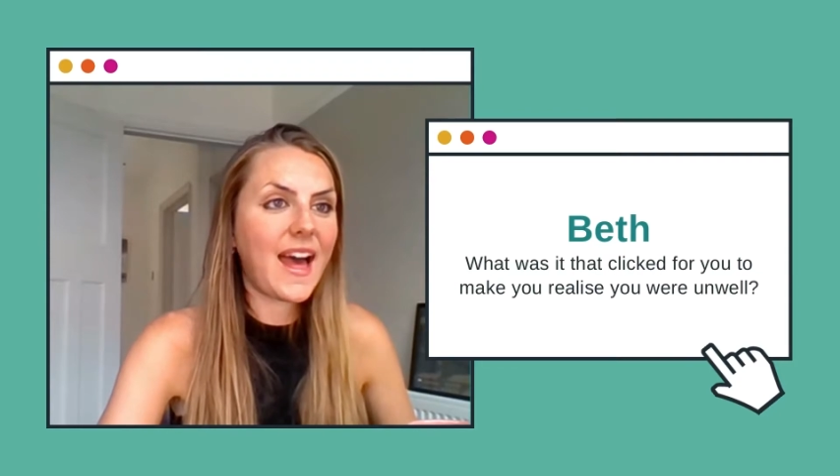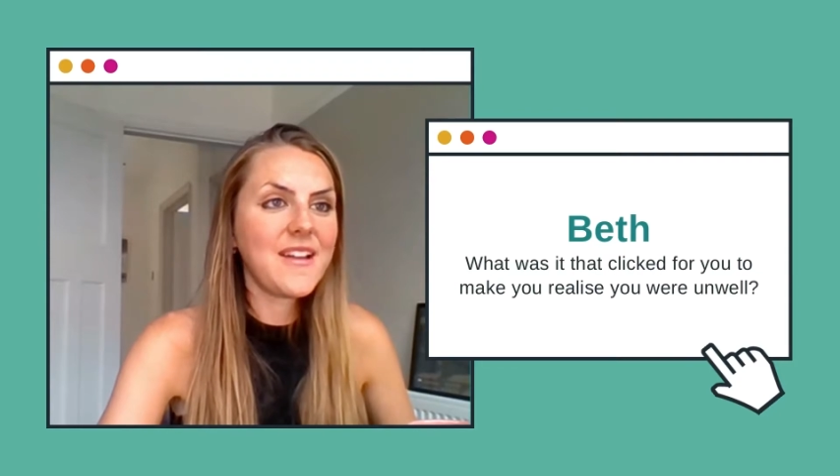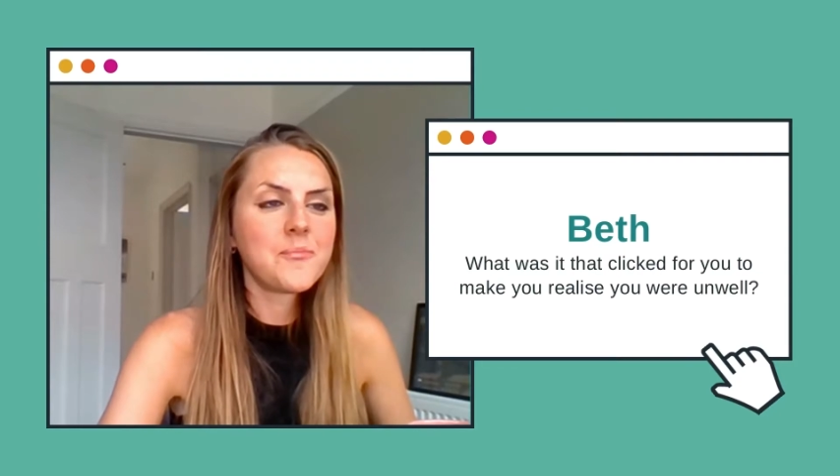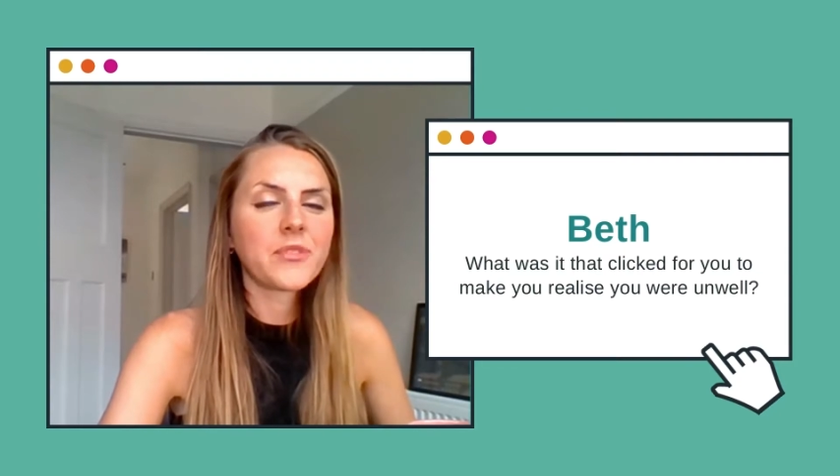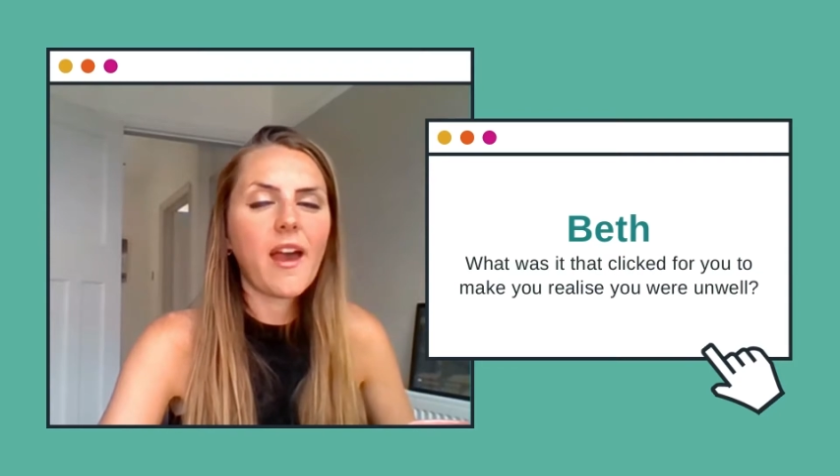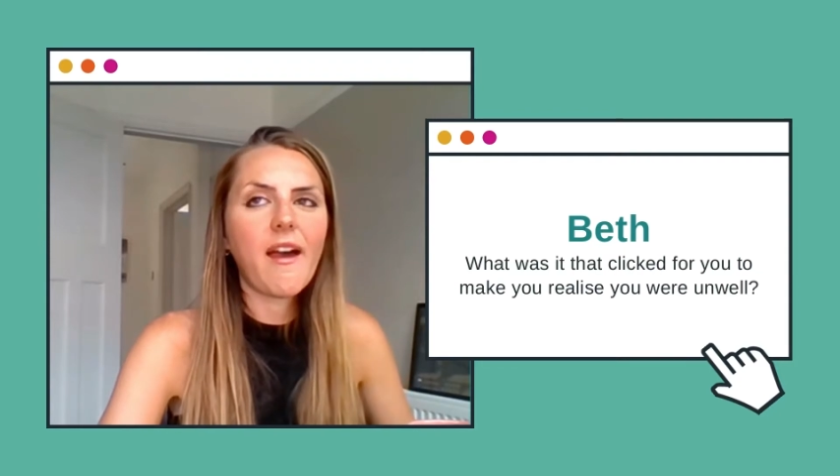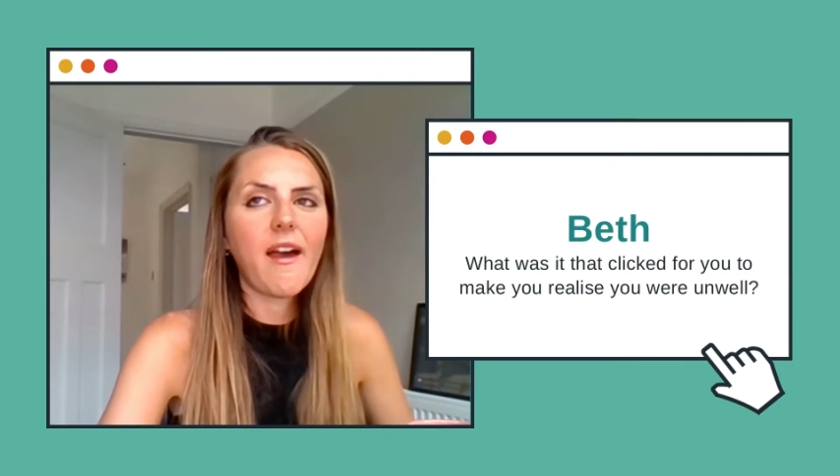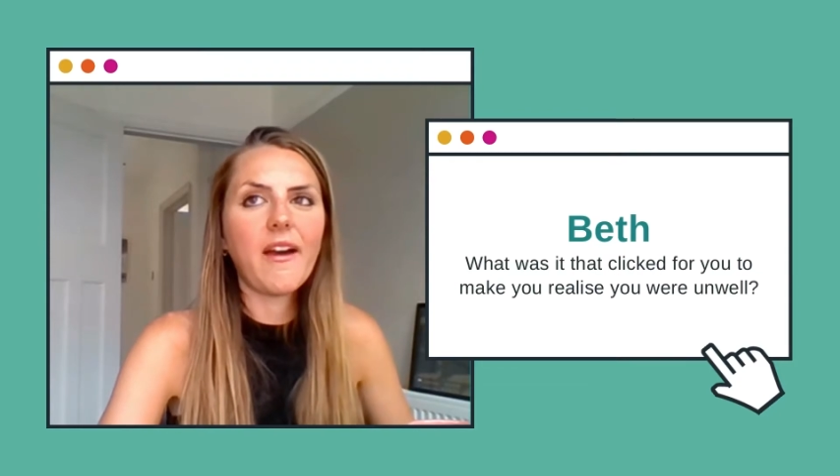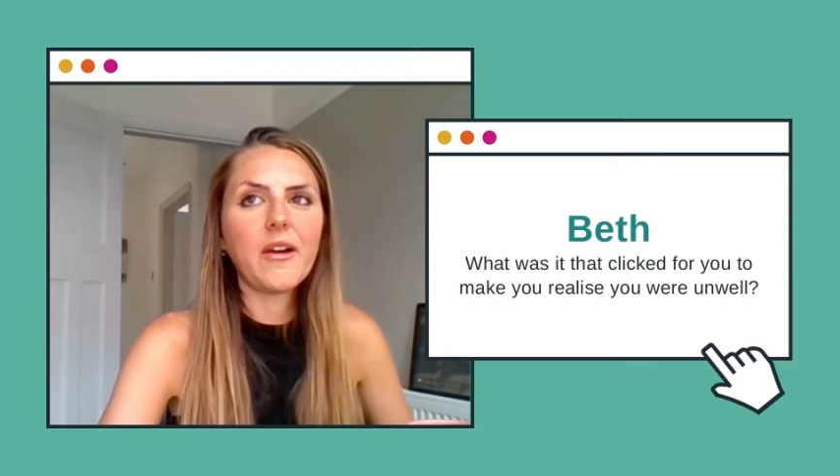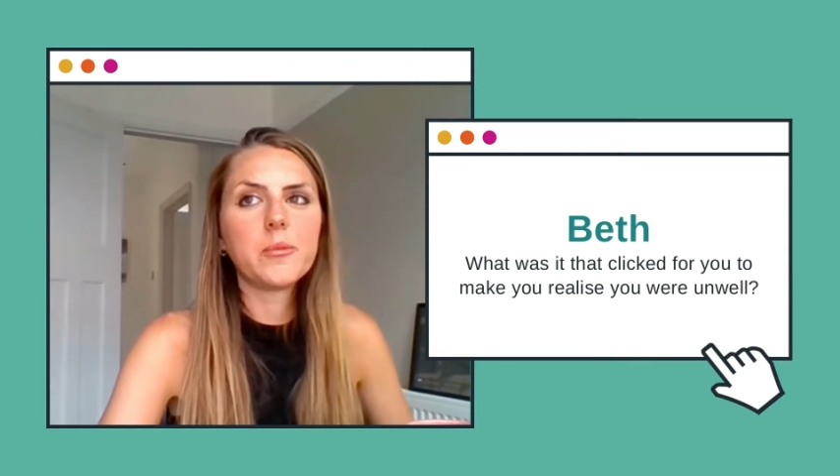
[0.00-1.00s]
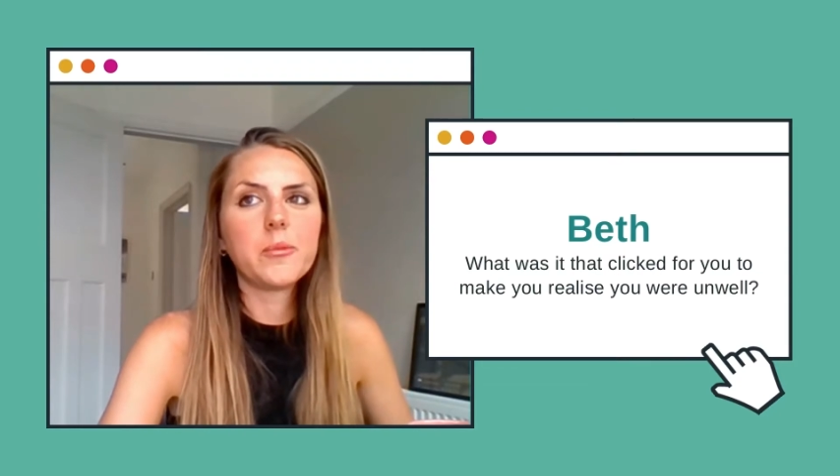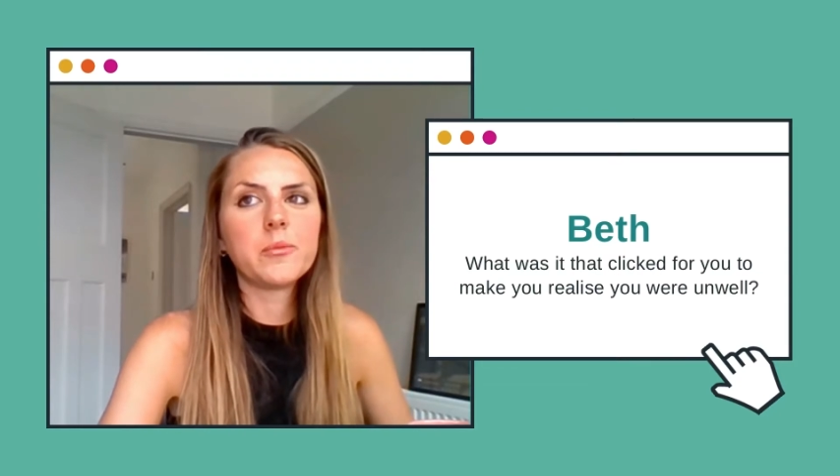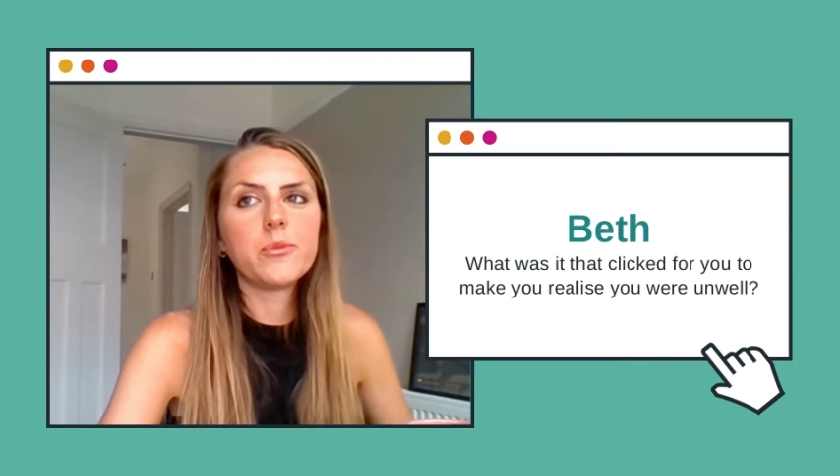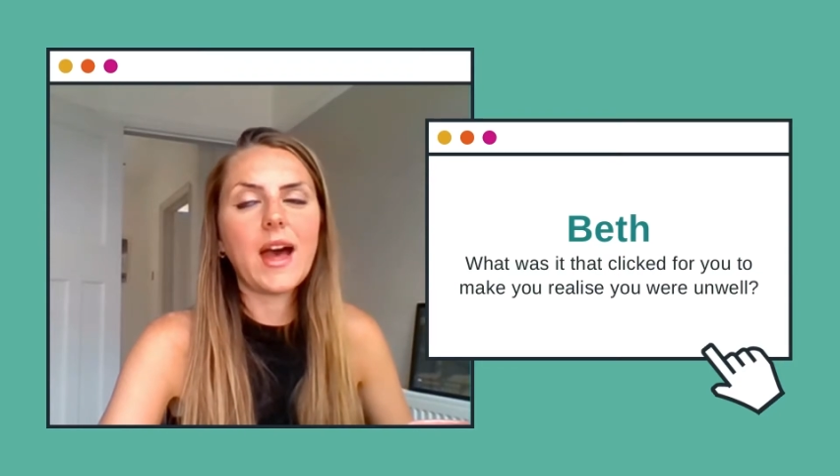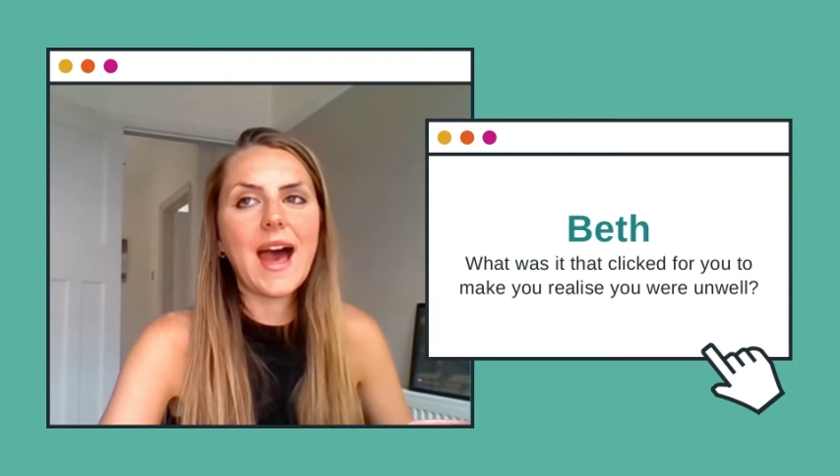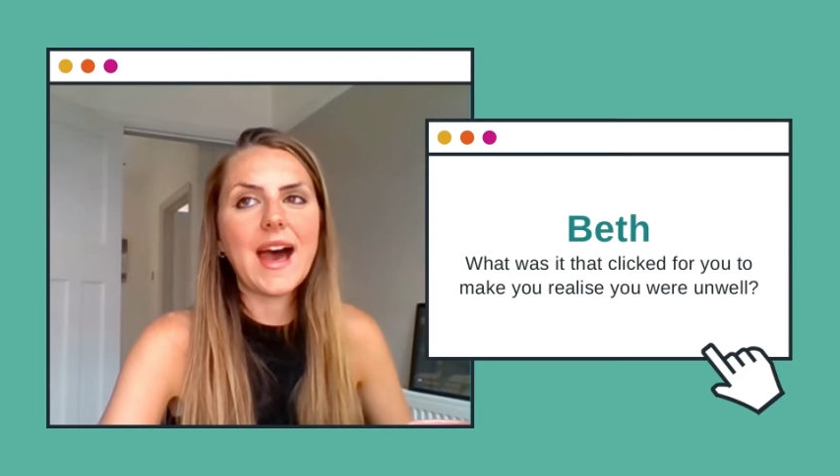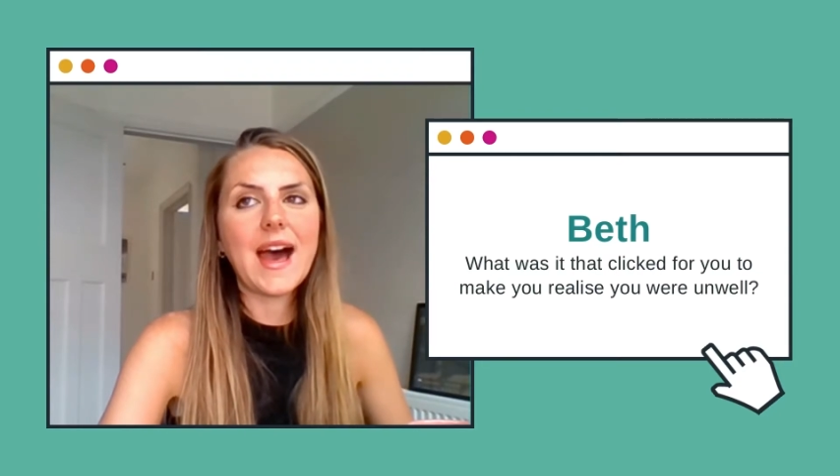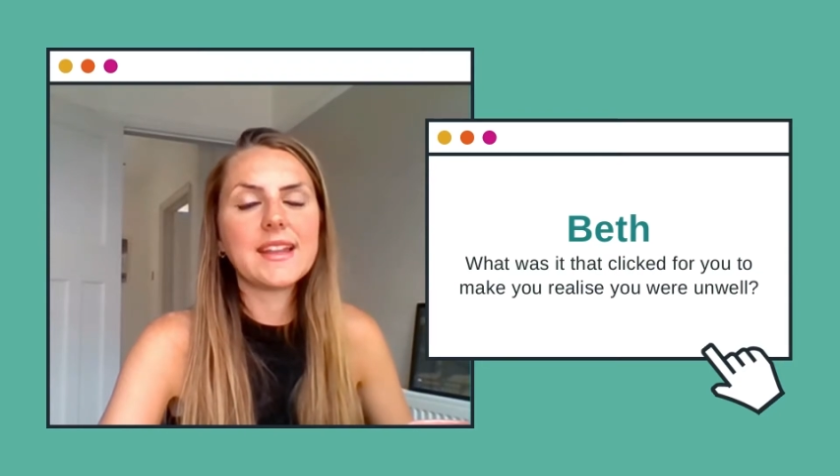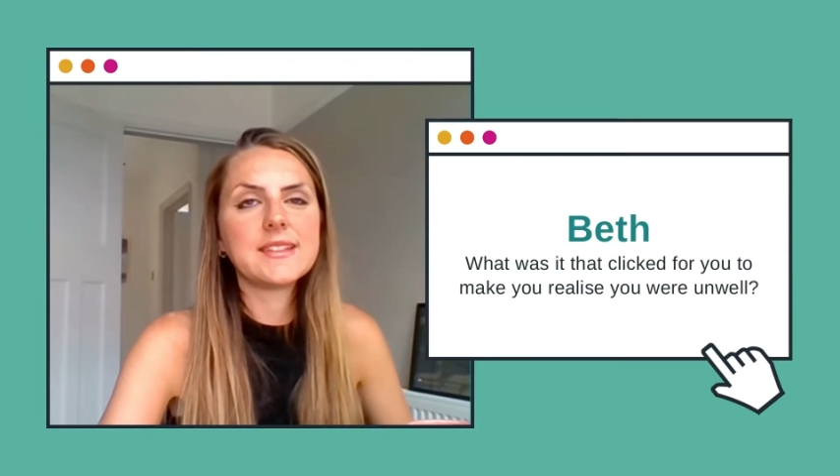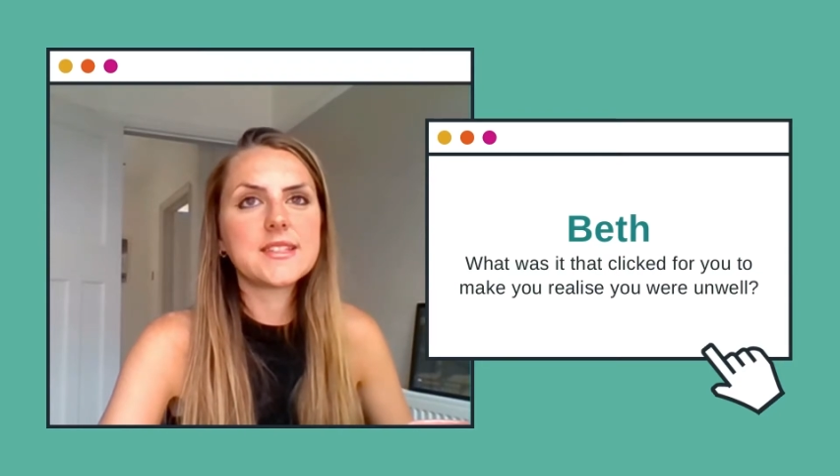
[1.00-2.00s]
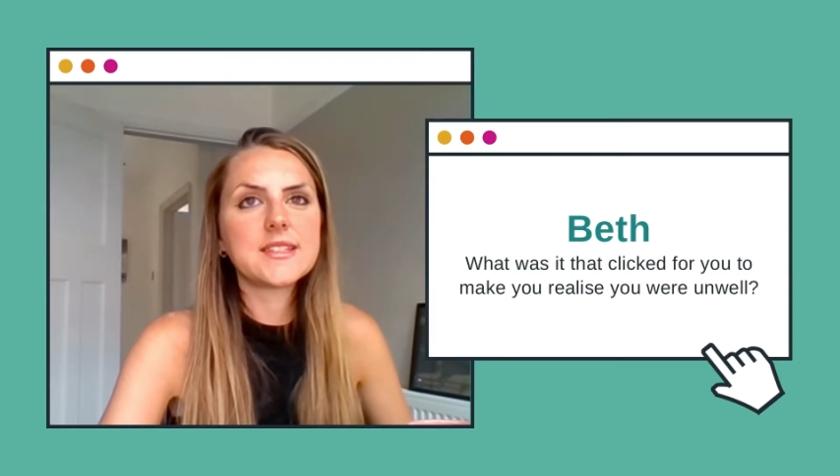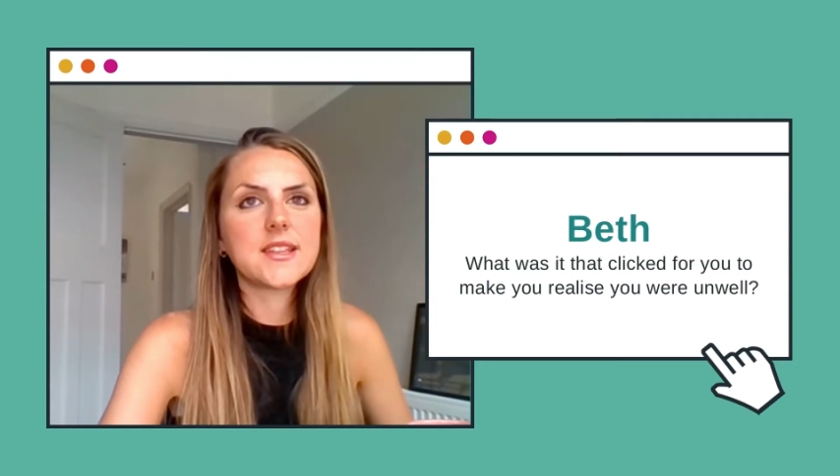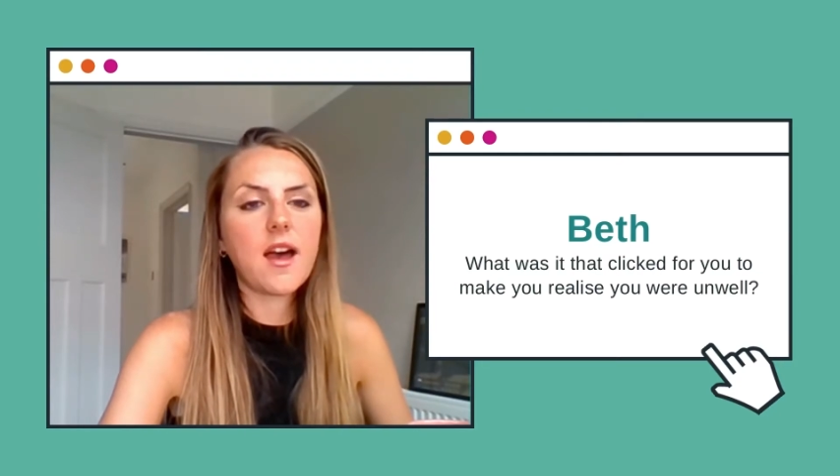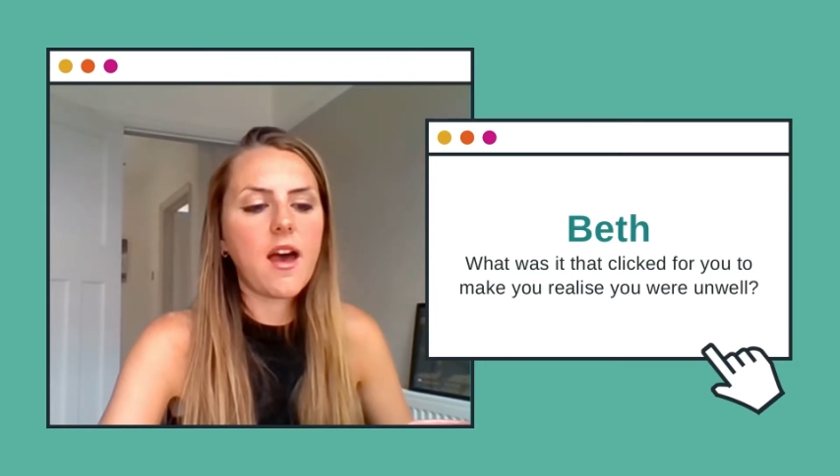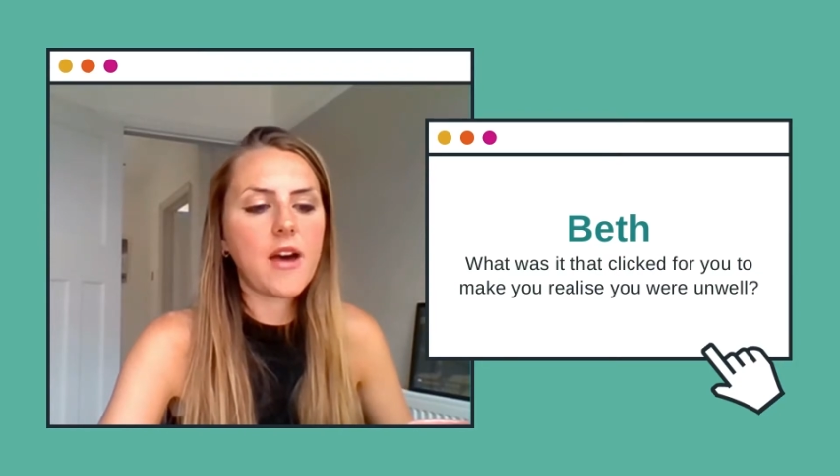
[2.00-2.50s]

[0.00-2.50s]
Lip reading: me there. And